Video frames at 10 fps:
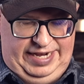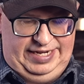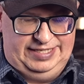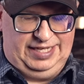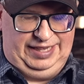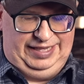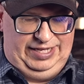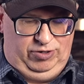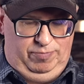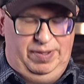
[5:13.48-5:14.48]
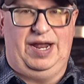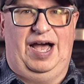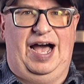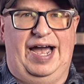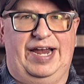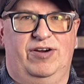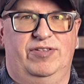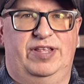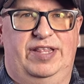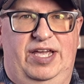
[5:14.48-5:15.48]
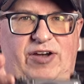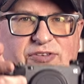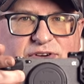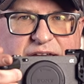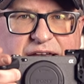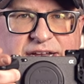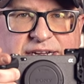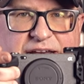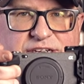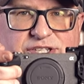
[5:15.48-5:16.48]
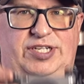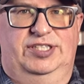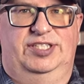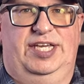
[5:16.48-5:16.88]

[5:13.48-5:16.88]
It is a little bit higher than the other hand, as you could